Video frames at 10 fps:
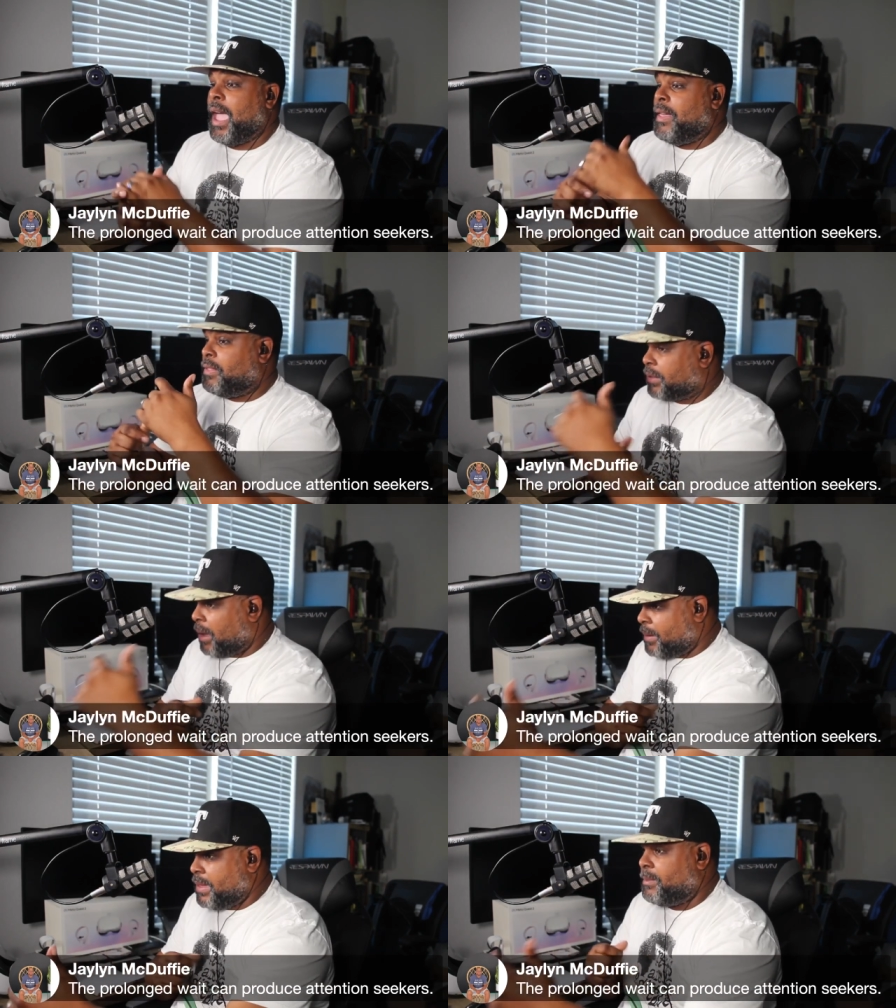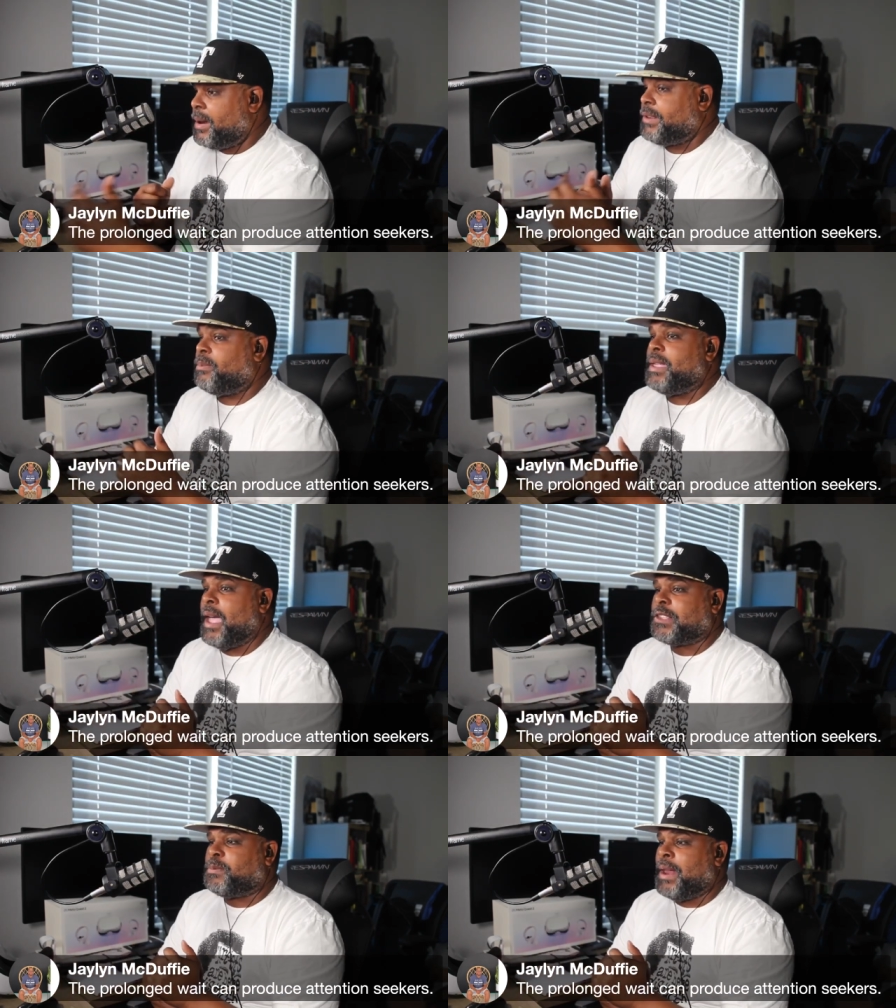And some of them need to
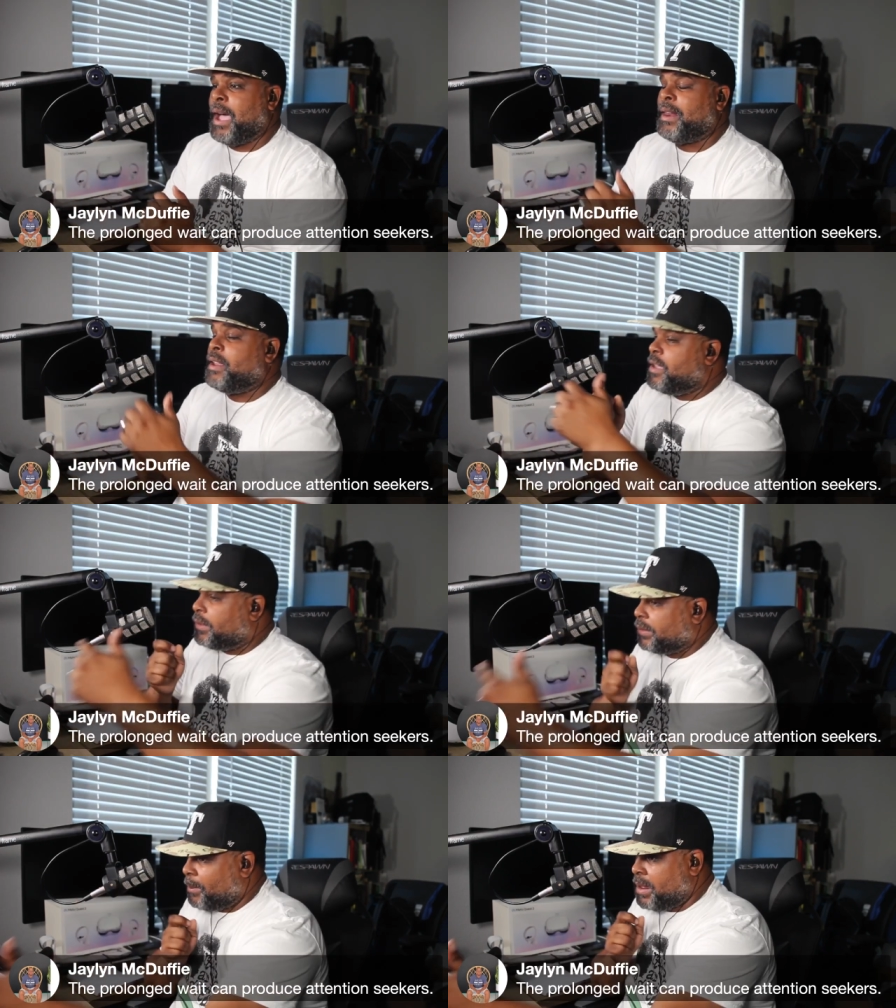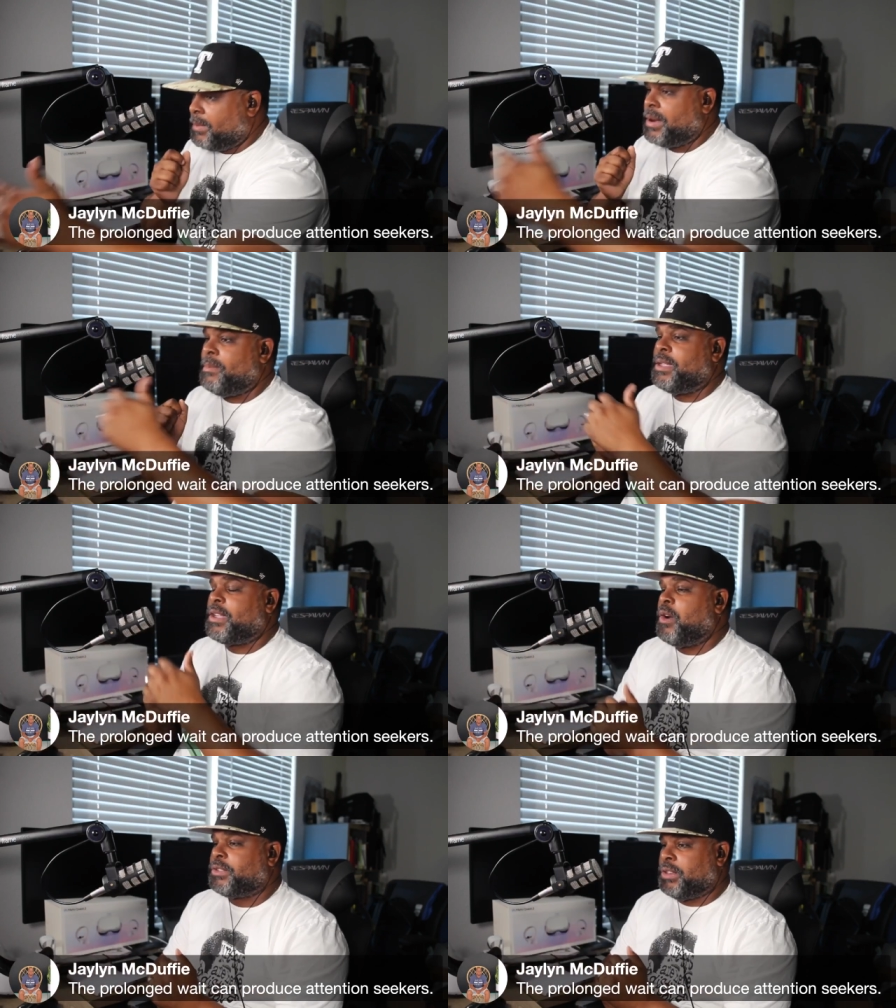be expedited, some of them need to be
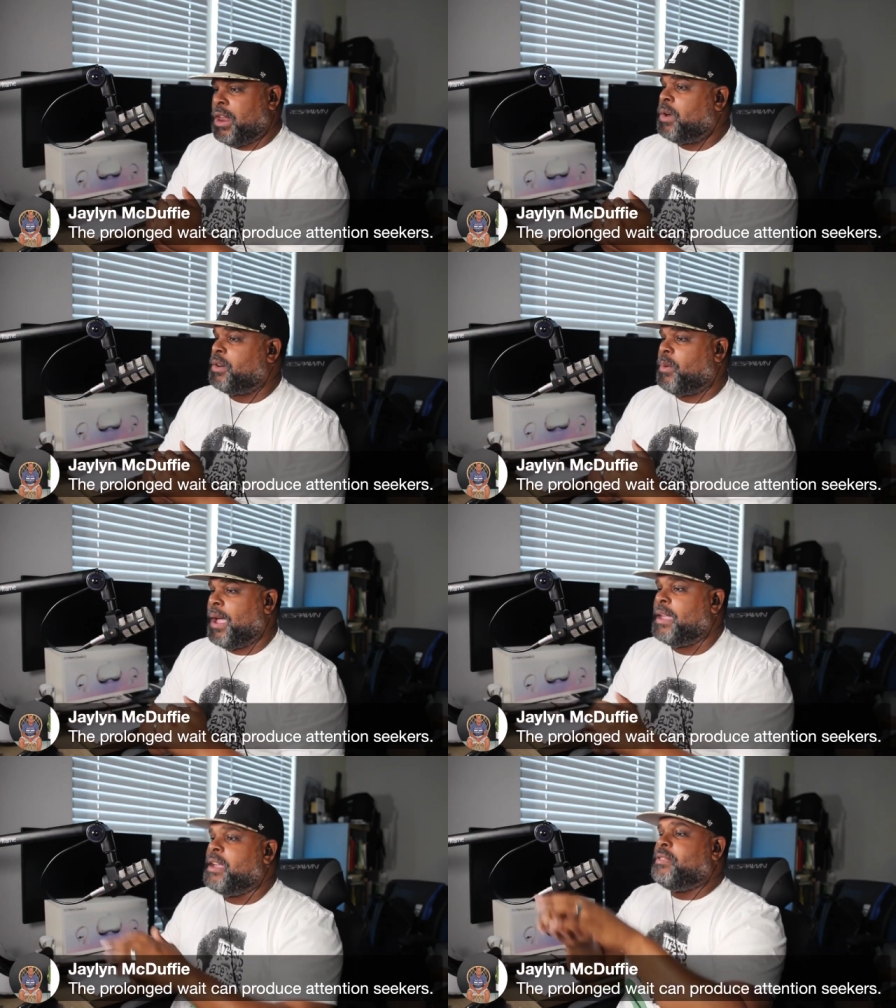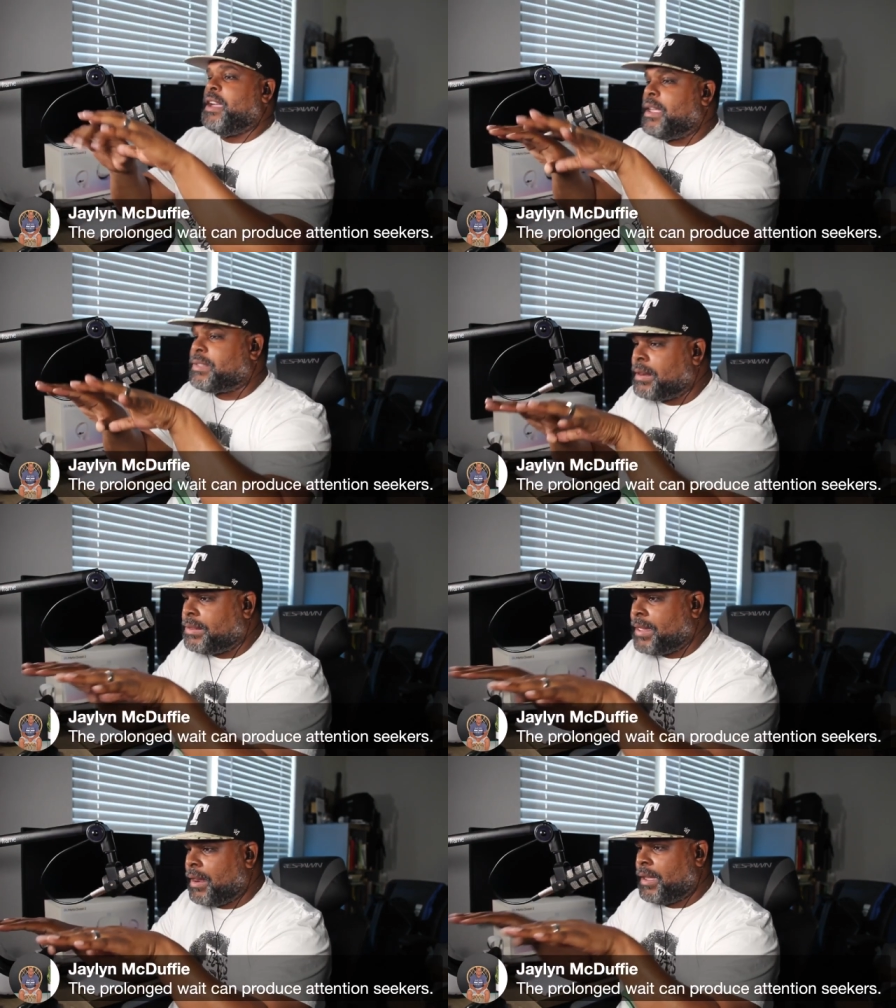coached along the way. There is a
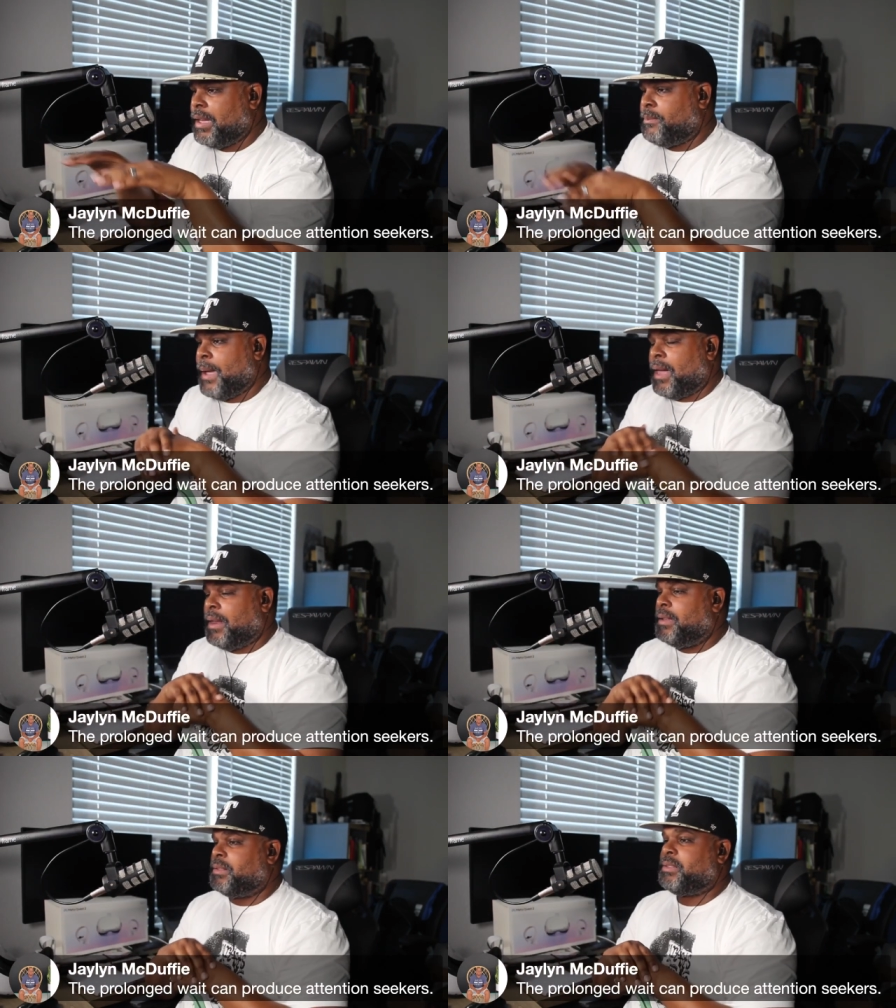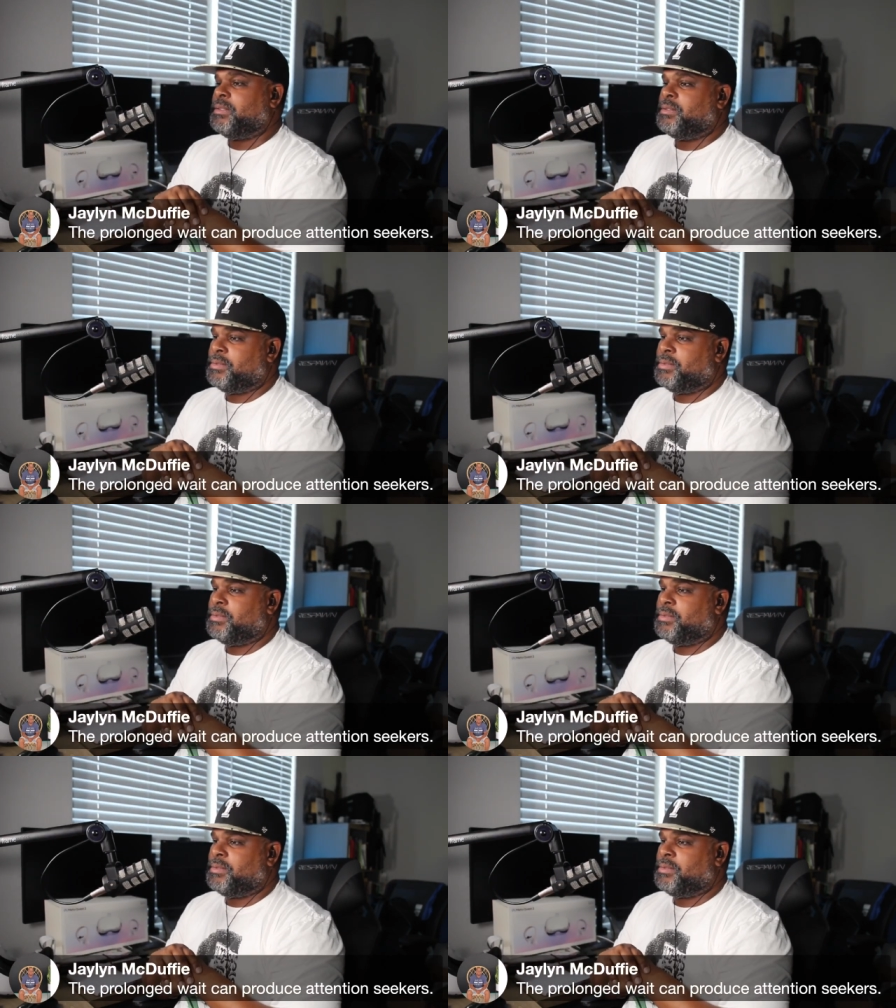delicate balance.